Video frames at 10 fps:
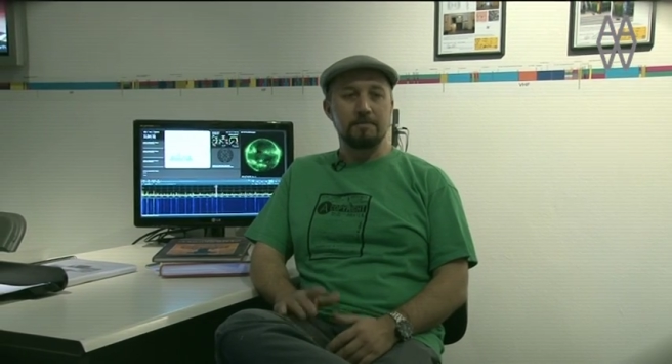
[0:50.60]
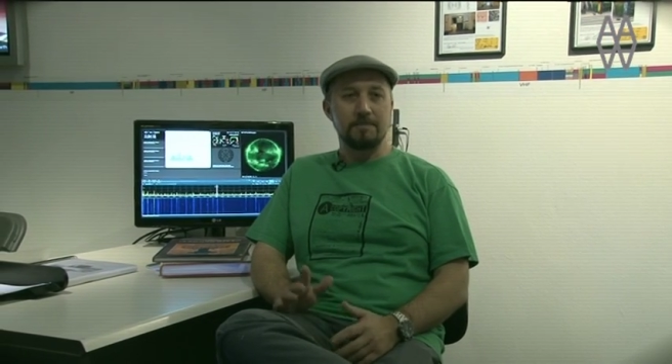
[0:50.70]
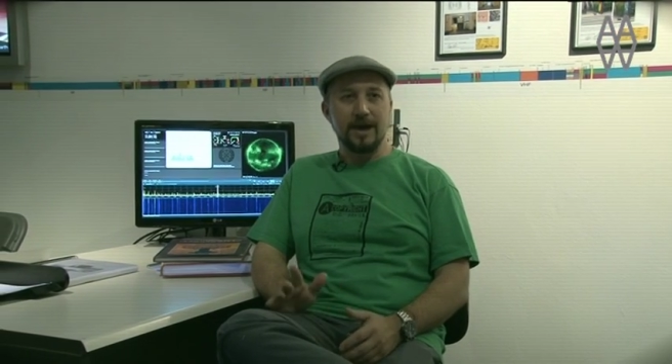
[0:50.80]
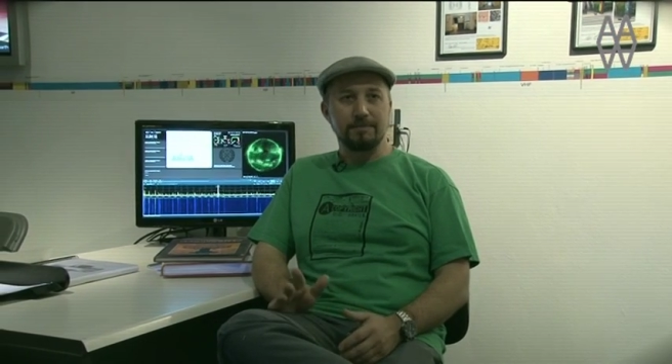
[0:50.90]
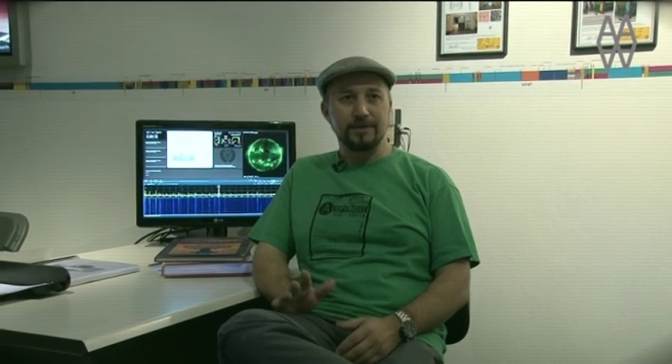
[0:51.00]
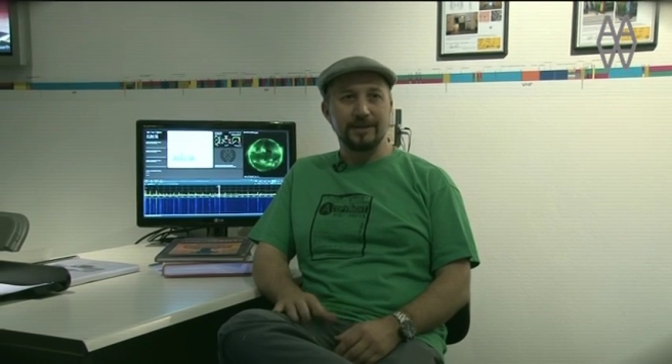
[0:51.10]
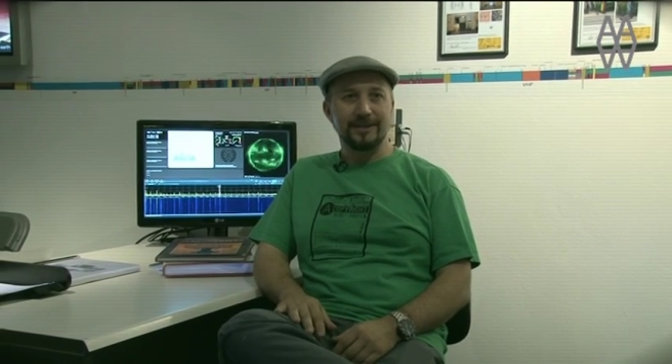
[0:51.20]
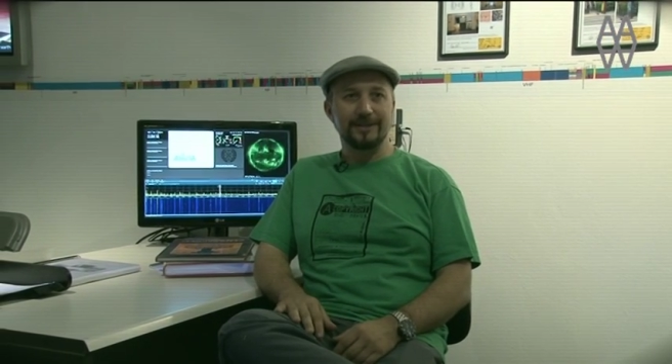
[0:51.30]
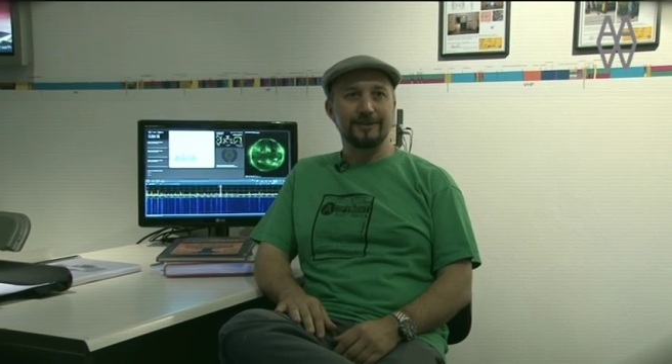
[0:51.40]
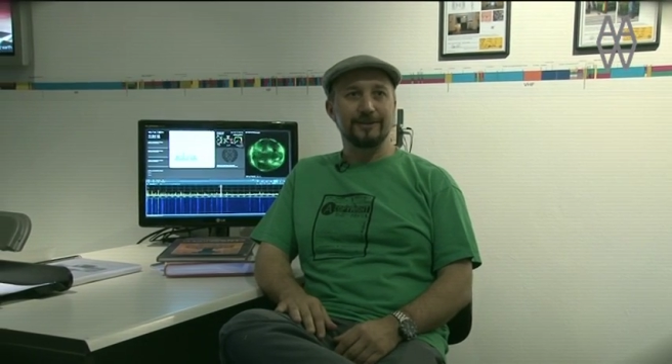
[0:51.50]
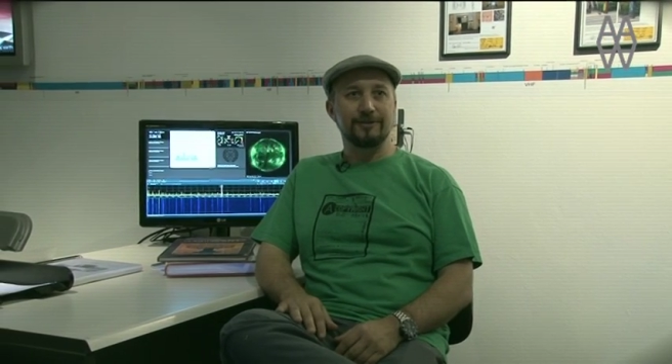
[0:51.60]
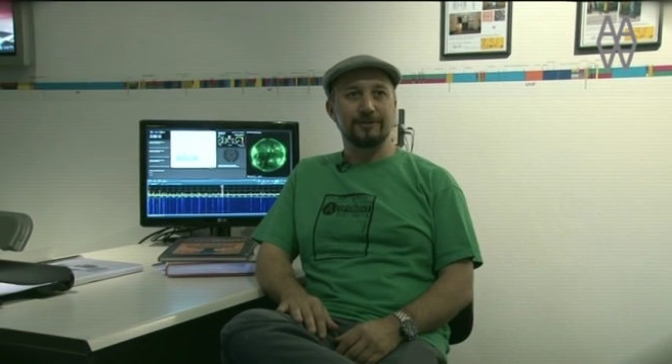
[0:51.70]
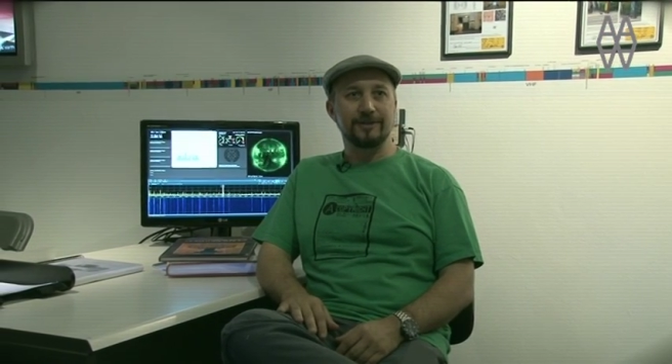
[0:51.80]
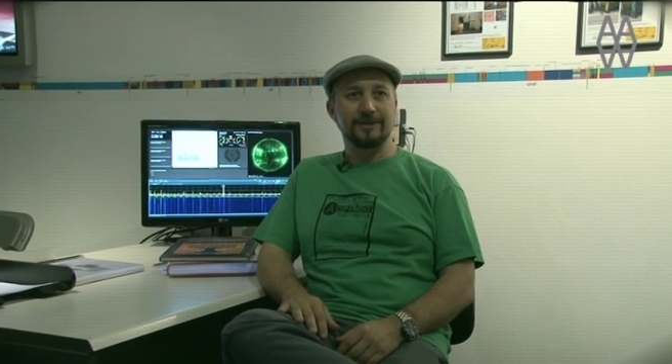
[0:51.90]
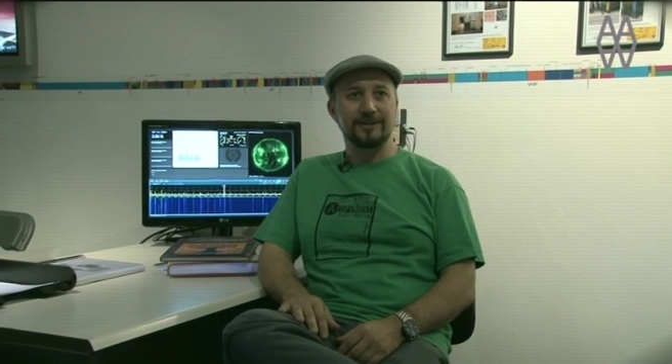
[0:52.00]
mapping
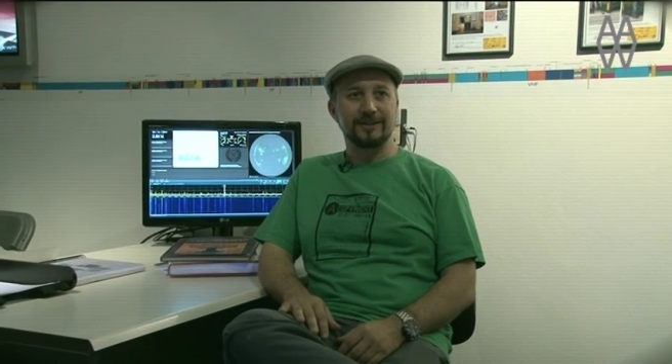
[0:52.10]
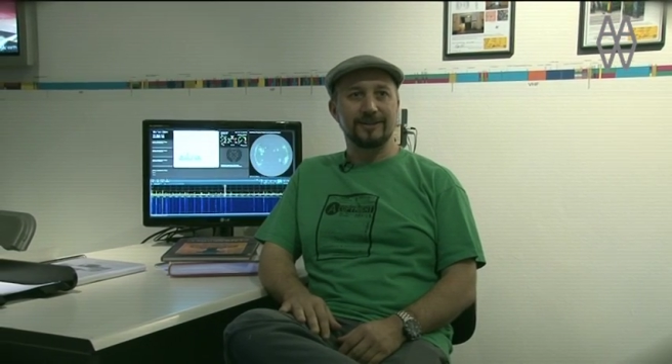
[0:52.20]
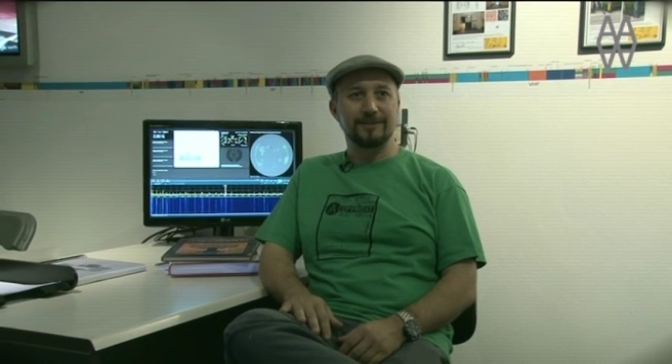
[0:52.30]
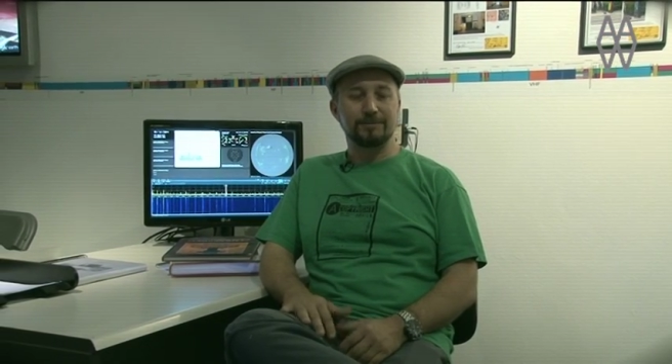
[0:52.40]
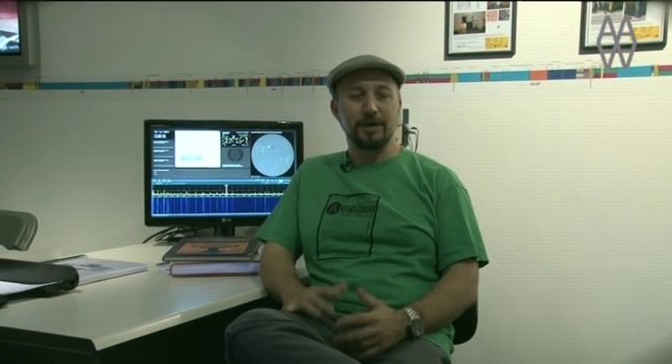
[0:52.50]
or